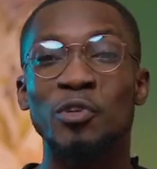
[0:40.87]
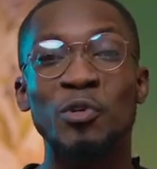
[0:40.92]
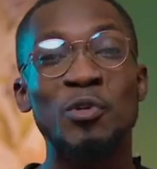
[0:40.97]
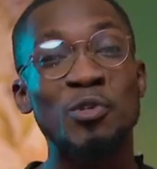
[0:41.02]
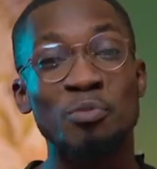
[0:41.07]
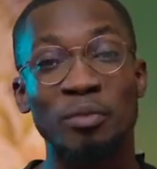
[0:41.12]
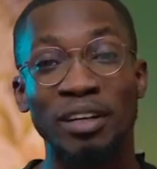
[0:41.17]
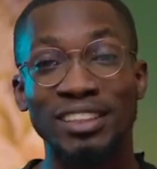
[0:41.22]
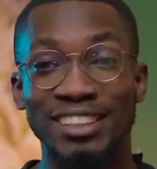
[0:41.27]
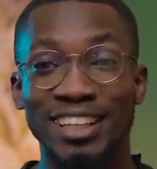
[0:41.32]
you're new
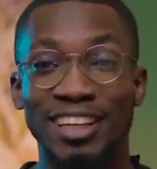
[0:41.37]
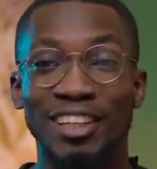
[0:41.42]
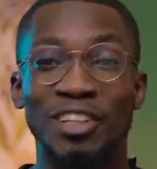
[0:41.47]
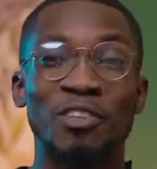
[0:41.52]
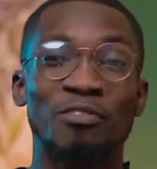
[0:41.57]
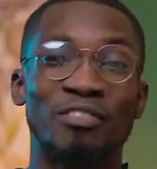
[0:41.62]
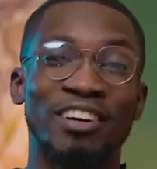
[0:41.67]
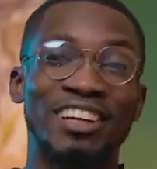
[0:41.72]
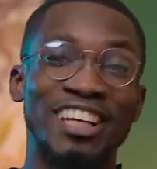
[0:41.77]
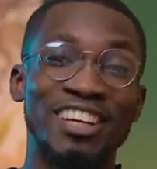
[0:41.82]
to my
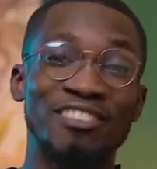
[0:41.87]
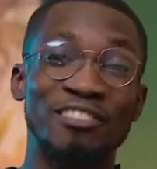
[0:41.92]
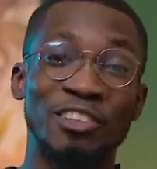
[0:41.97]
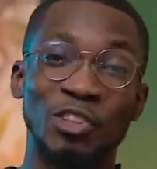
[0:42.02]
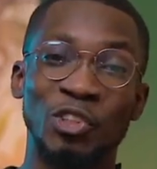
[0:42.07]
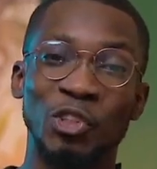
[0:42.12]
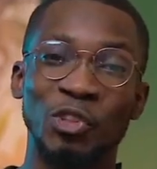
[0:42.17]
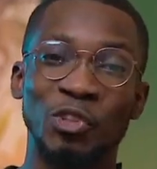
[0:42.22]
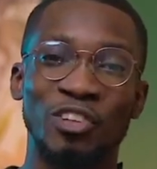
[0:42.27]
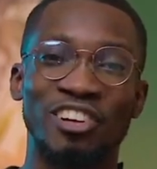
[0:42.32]
channel, my name
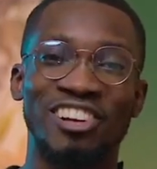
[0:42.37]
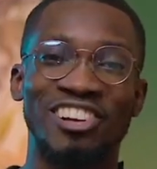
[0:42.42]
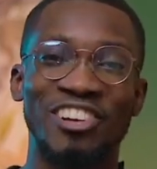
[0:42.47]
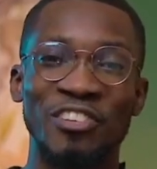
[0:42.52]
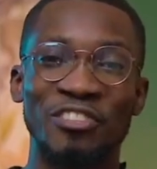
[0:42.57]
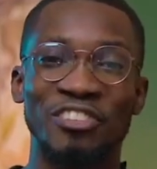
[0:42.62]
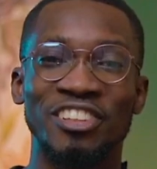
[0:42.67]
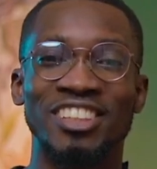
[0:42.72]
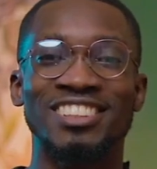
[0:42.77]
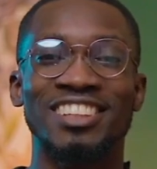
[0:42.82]
is Joshua
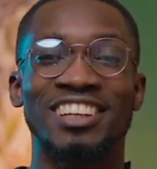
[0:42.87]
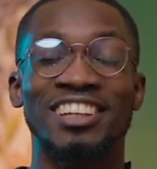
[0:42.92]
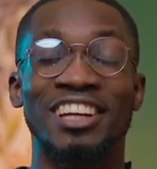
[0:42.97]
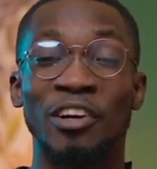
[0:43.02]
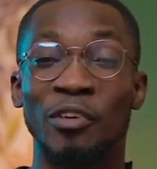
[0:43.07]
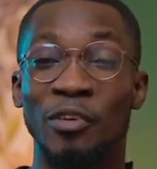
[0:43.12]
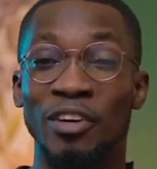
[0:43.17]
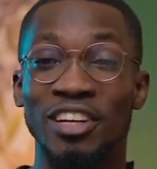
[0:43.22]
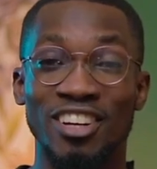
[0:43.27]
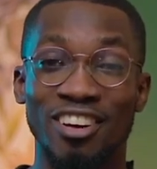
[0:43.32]
Cleopas and
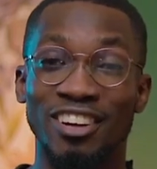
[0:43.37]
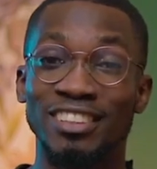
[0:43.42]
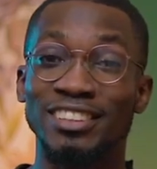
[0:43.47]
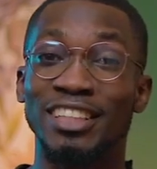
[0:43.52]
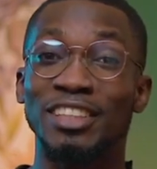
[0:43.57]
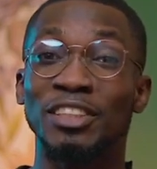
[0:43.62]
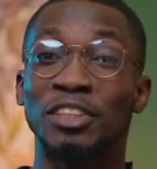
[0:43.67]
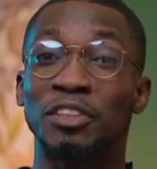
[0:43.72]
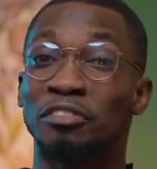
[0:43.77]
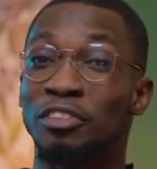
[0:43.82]
I create
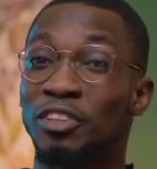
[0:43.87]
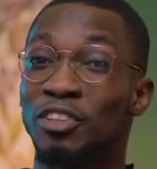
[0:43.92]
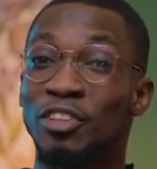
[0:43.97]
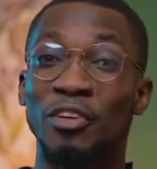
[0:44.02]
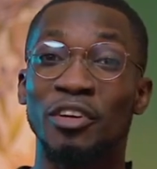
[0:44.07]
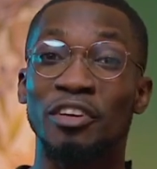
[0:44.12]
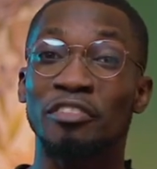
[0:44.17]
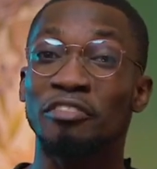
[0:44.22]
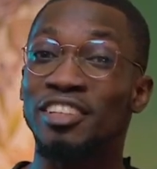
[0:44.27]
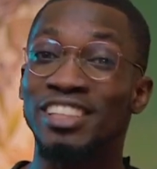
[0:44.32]
content on
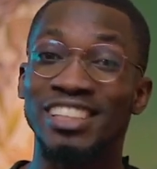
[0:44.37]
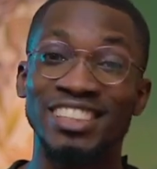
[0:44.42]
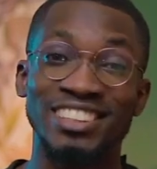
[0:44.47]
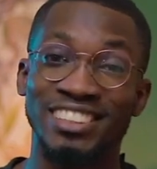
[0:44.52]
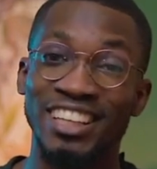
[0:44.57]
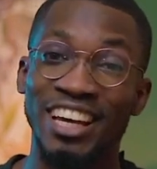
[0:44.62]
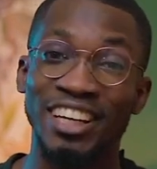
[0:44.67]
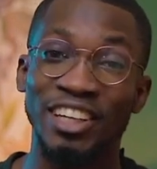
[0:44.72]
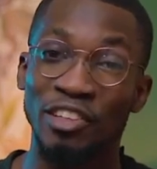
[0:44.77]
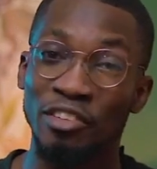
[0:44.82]
photography,
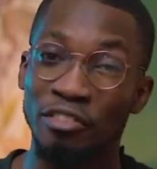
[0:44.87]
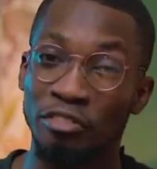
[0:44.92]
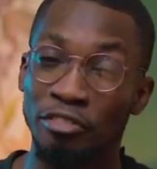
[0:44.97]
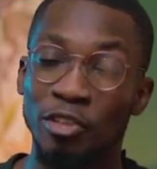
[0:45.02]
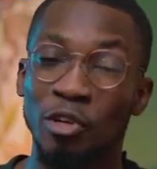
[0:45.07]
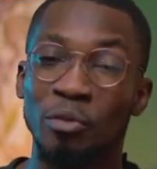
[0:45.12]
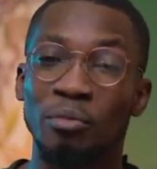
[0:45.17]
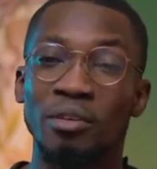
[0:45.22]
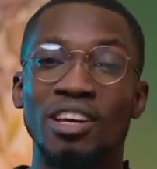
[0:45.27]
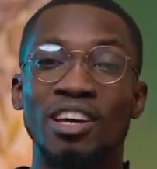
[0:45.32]
design and
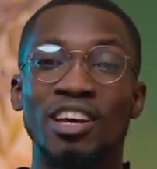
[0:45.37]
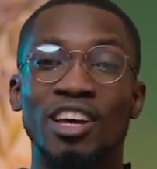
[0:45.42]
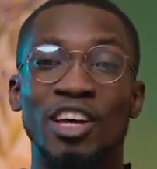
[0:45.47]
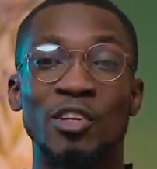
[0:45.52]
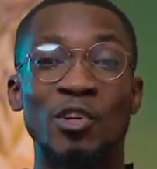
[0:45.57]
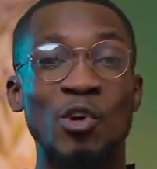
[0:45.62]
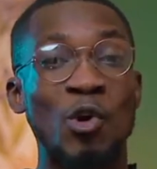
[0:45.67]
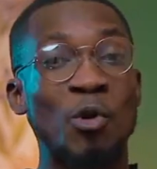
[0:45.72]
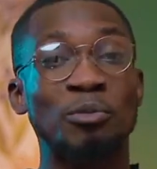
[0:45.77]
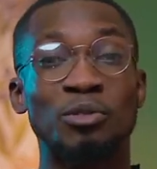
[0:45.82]
film
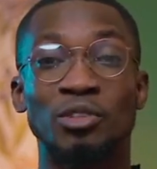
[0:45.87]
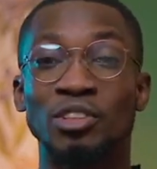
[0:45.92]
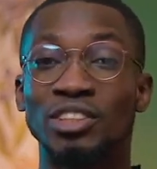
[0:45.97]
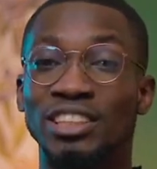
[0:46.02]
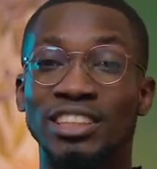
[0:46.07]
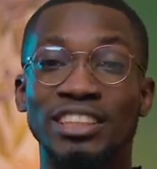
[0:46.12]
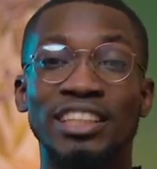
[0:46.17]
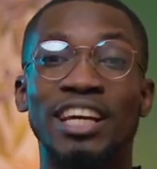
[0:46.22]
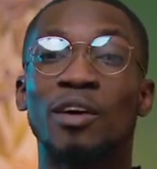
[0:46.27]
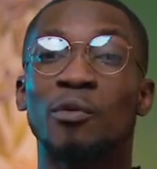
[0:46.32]
in hope to
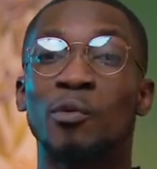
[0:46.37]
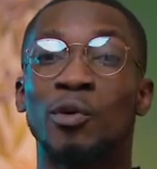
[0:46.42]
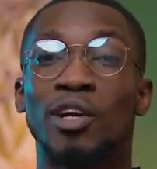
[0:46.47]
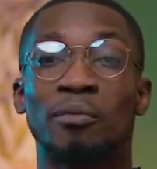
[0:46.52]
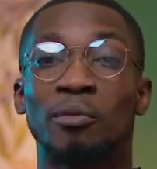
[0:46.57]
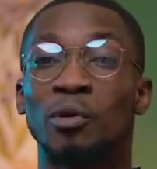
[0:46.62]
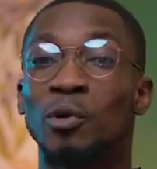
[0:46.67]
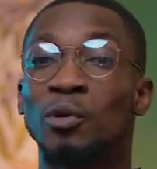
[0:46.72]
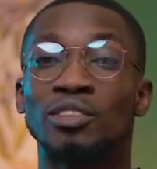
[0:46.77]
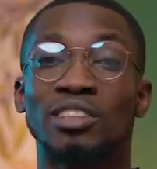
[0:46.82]
share
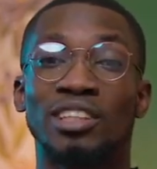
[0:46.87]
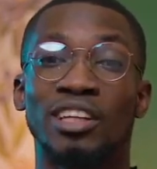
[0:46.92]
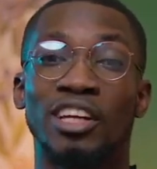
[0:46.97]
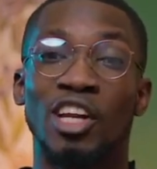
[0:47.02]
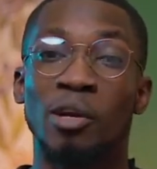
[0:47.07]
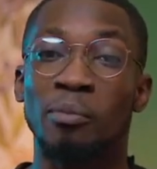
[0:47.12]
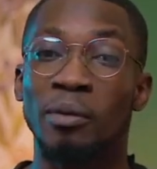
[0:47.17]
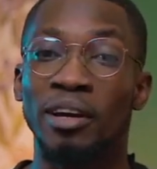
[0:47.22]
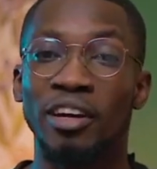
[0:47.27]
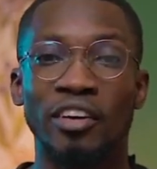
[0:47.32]
what I'm going to
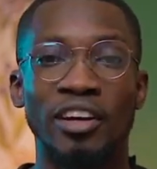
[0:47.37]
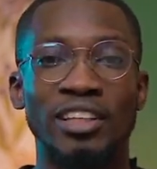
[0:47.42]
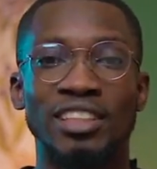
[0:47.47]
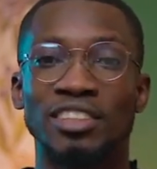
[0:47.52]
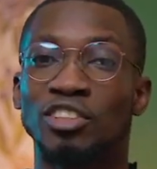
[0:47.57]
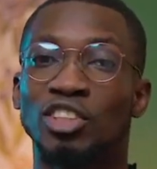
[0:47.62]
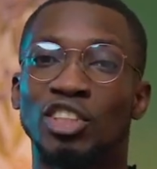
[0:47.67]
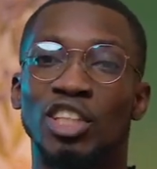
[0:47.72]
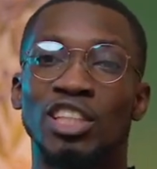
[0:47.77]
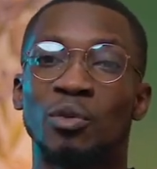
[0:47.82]
learn on my
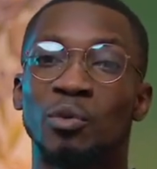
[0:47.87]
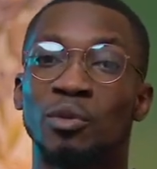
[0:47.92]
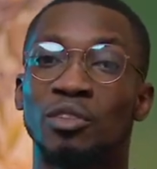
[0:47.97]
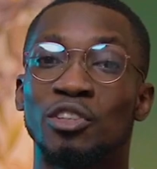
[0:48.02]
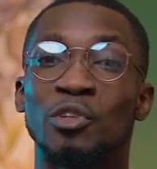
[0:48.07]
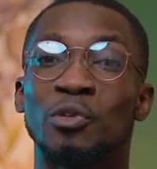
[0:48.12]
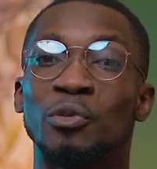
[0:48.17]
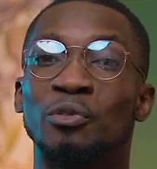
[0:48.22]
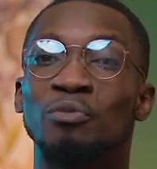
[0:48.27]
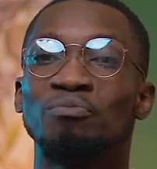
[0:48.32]
creative journey
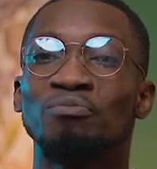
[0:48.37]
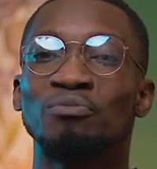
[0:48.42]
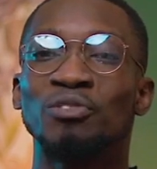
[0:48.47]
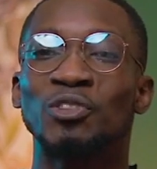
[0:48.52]
with you.